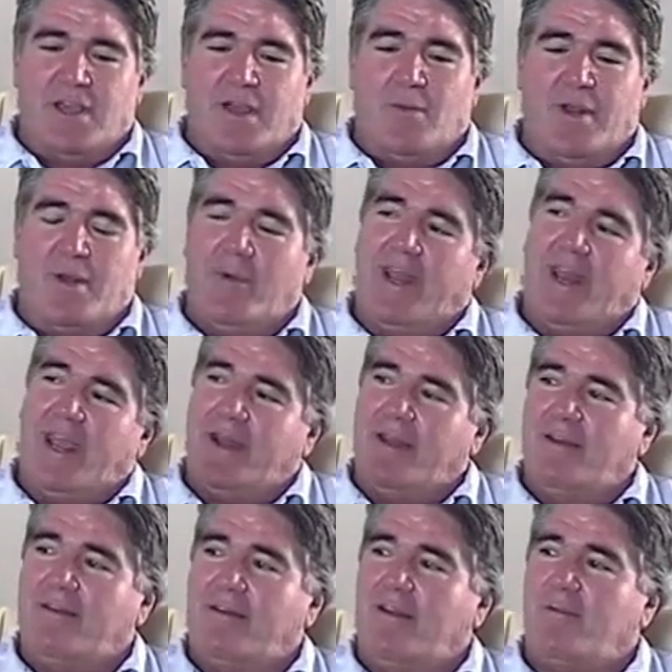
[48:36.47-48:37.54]
And when I went
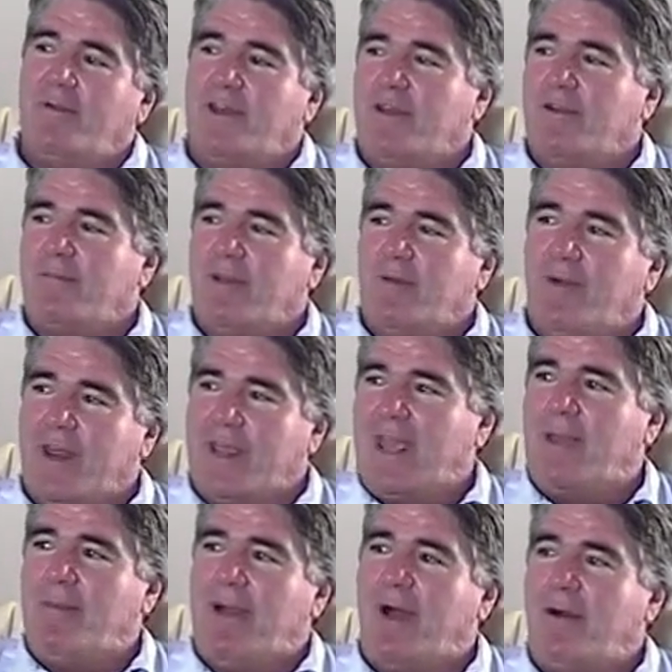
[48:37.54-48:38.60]
in, nobody knew me. When I
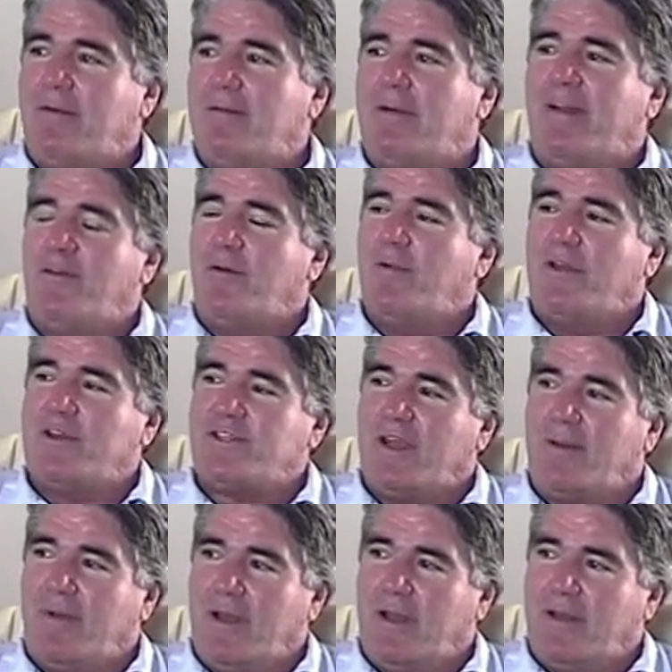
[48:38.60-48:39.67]
came out, everyone wanted to
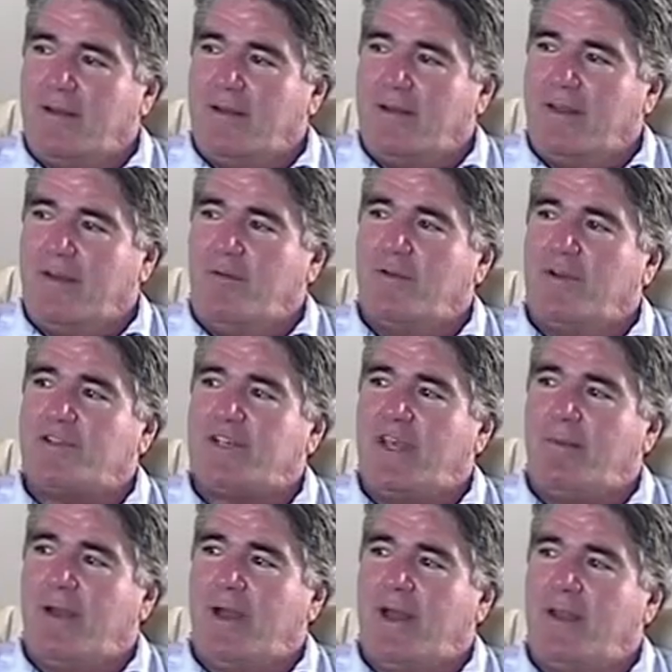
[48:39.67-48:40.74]
shake my hand. Everyone wanted to
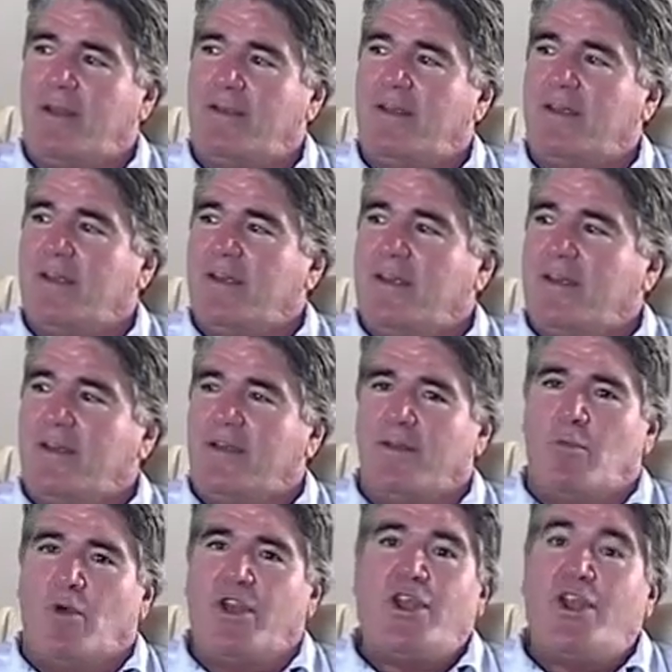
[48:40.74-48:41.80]
shake my hand
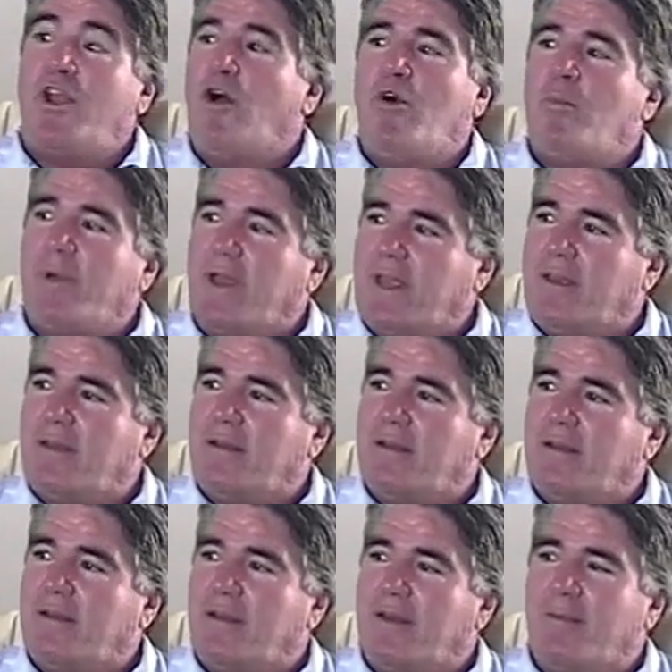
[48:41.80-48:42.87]
and wanted to know me.
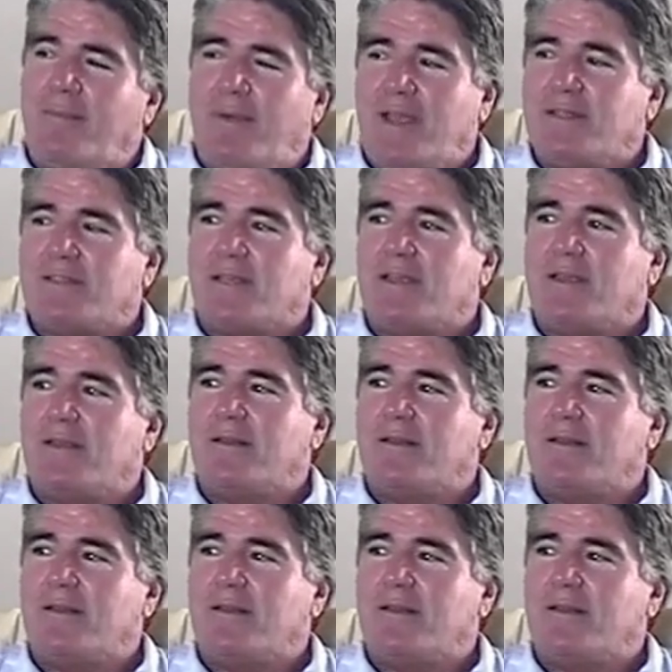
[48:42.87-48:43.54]
Amazing.